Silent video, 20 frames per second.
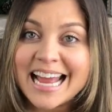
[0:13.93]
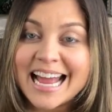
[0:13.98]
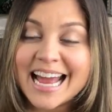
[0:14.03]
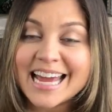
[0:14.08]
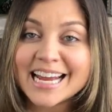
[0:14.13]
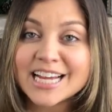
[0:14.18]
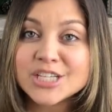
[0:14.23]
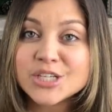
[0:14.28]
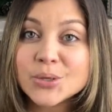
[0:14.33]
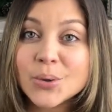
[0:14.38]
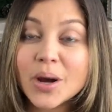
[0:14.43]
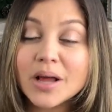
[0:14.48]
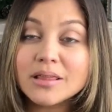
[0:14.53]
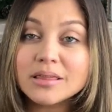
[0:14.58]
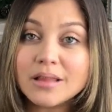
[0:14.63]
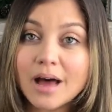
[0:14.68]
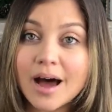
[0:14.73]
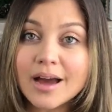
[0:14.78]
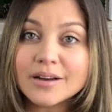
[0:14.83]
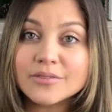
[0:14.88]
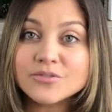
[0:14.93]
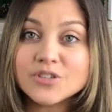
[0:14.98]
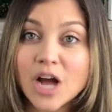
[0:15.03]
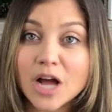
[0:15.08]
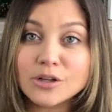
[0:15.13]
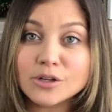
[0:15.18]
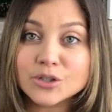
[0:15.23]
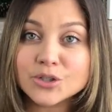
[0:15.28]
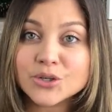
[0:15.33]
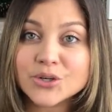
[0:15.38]
And I do a lot of
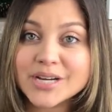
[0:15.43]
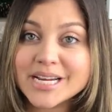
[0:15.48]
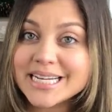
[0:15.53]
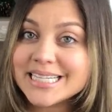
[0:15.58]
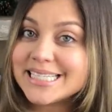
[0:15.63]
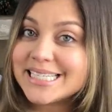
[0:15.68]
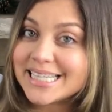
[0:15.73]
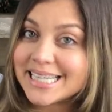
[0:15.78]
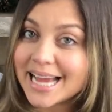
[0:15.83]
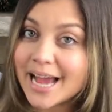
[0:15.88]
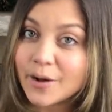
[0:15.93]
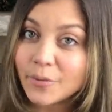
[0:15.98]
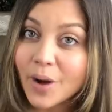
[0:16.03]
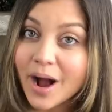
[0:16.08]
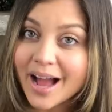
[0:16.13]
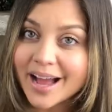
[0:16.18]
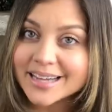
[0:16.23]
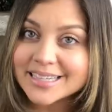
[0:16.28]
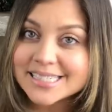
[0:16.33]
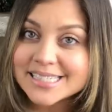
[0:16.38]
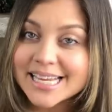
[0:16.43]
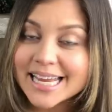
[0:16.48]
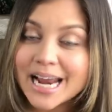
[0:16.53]
Dollar Tree DIYs.